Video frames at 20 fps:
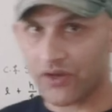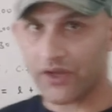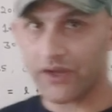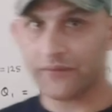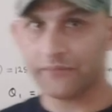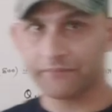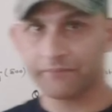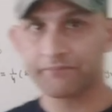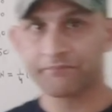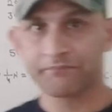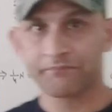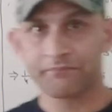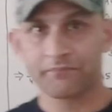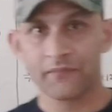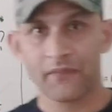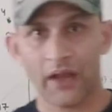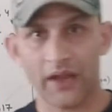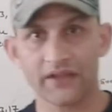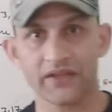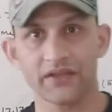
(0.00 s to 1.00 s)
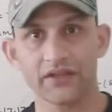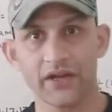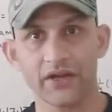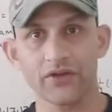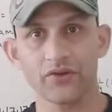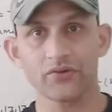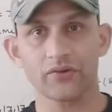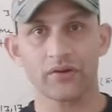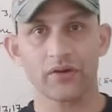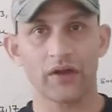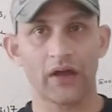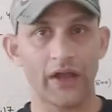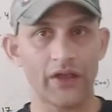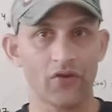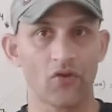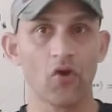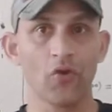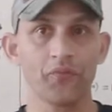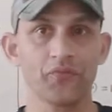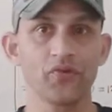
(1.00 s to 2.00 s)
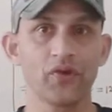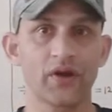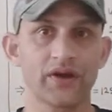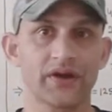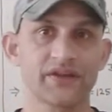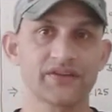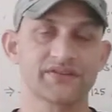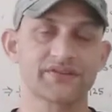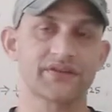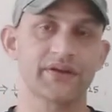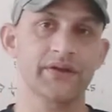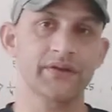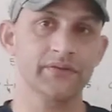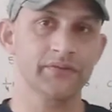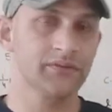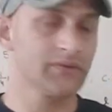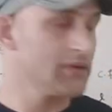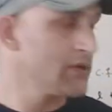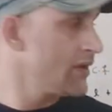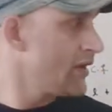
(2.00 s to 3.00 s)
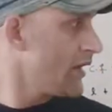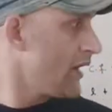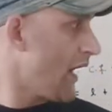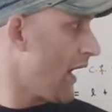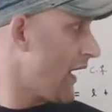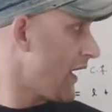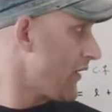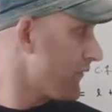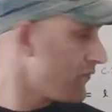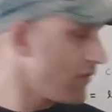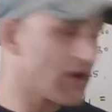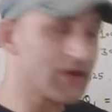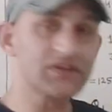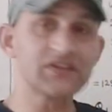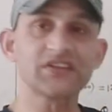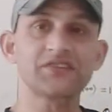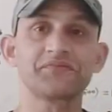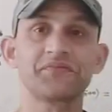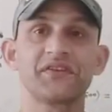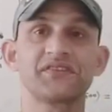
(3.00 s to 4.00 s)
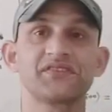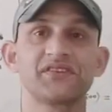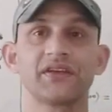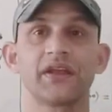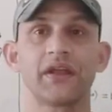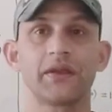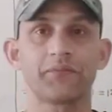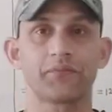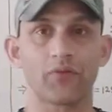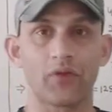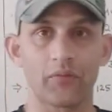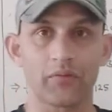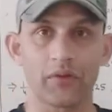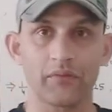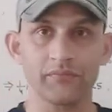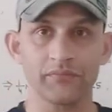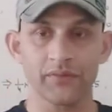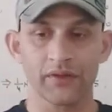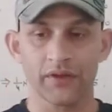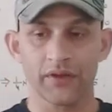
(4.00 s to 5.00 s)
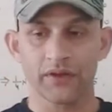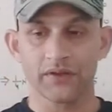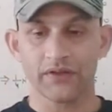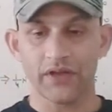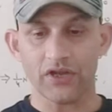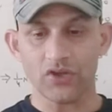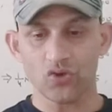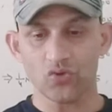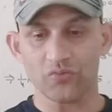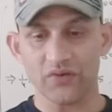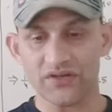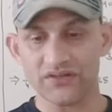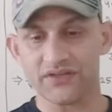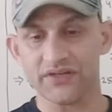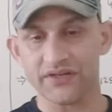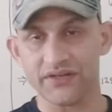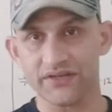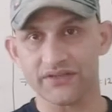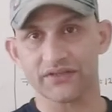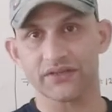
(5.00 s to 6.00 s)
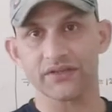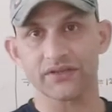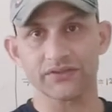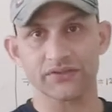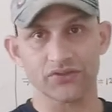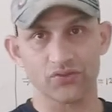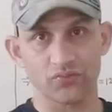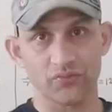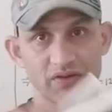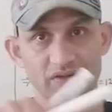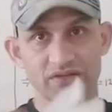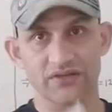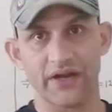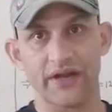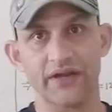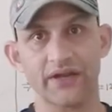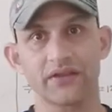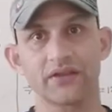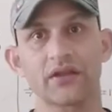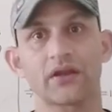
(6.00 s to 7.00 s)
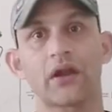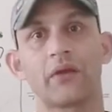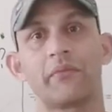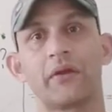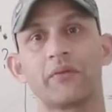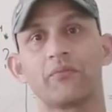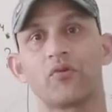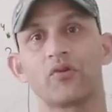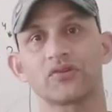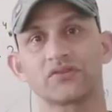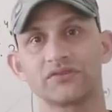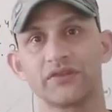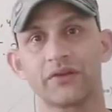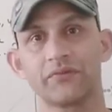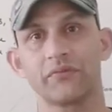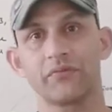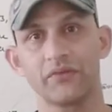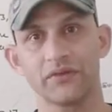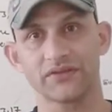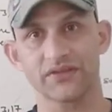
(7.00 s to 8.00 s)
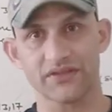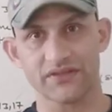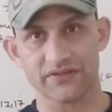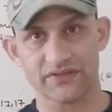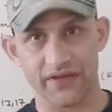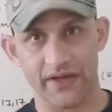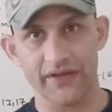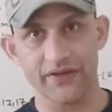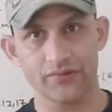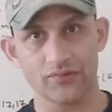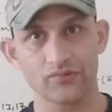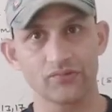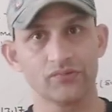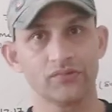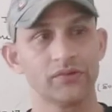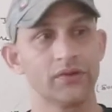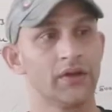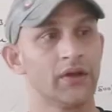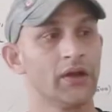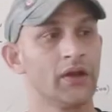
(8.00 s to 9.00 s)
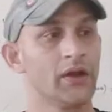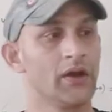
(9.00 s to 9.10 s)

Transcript: Okay, I think that I hope you understand, and if you are just facing any problem, then you must discuss, you must write in the comment box, then we will just try to